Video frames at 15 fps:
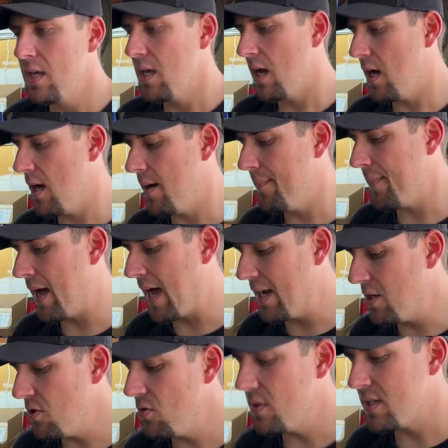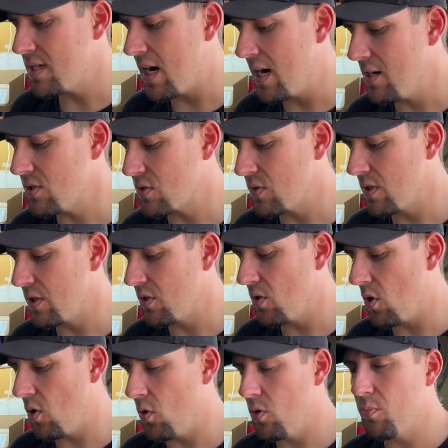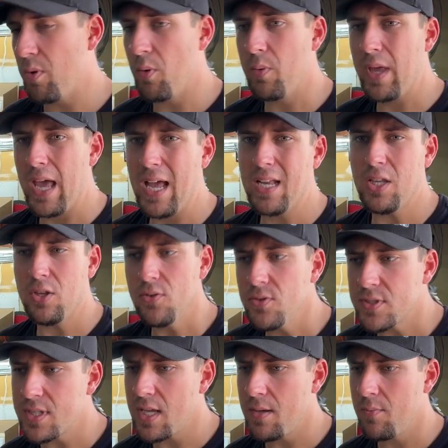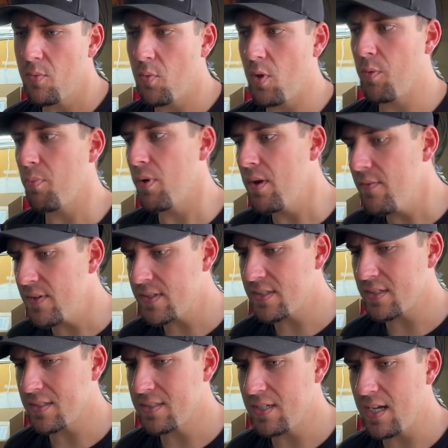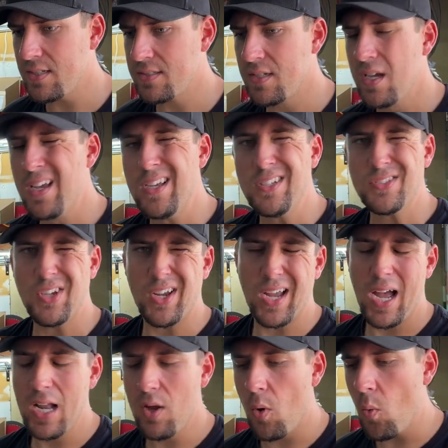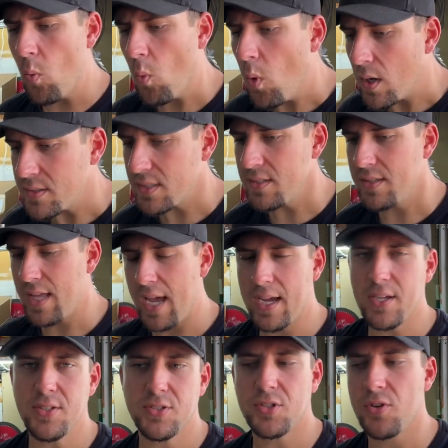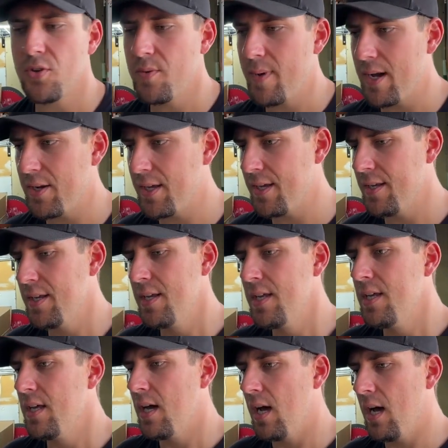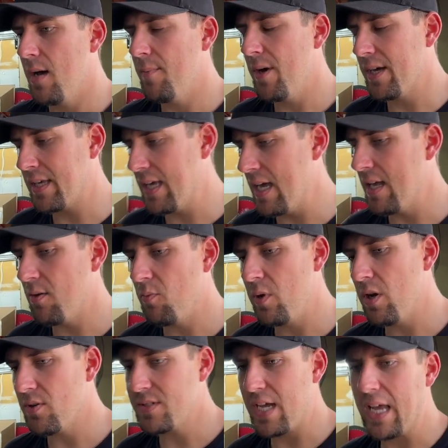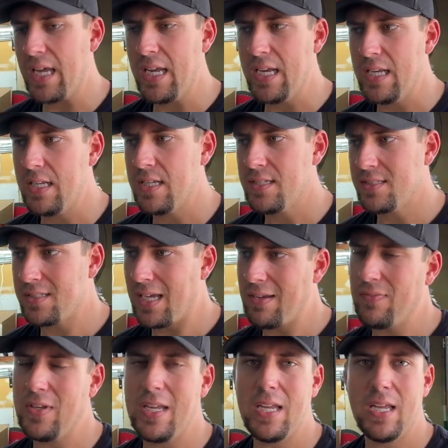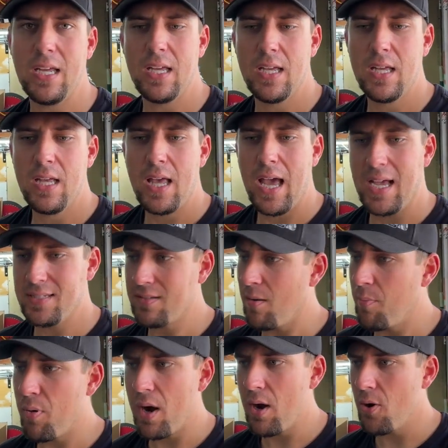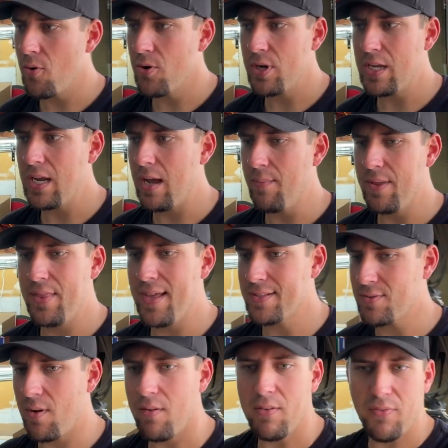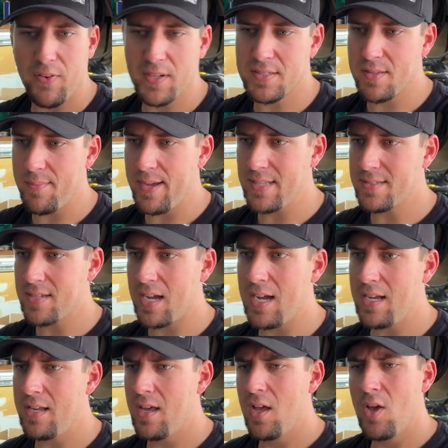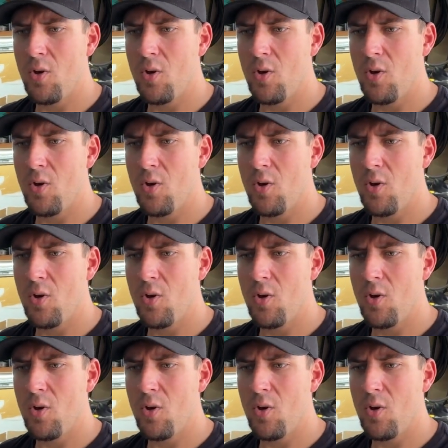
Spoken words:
I knew the tires were a little old, but we had used them with previous success, so I kind of wasn't that concerned about it. Again, we are taking safety as a priority. I mean, that's why we fixed the bedside.